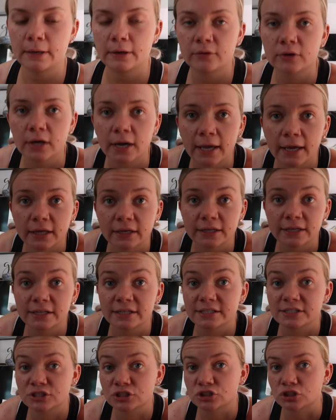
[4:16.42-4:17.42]
powder, and it
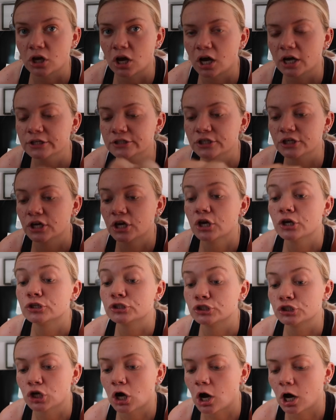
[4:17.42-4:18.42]
is not
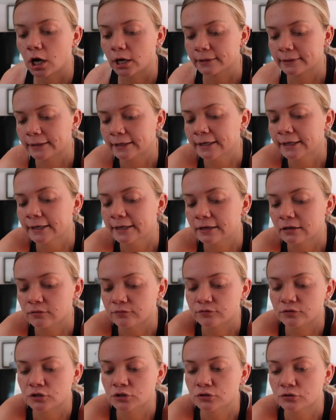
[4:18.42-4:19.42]
chalky
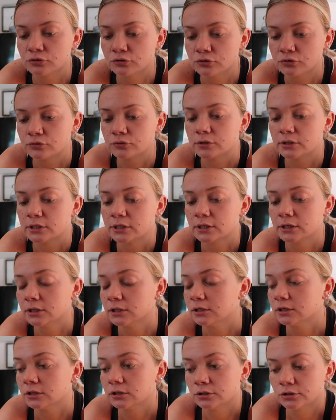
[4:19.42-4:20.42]
if you
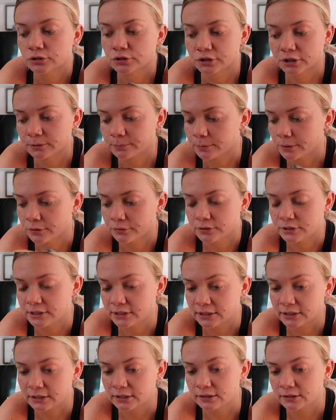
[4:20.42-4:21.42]
drink
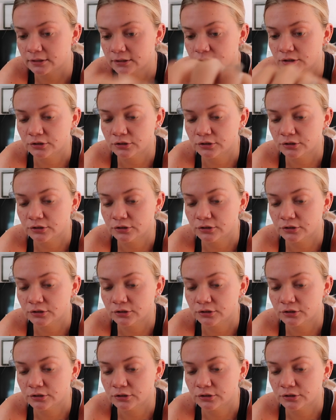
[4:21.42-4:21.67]
protein in.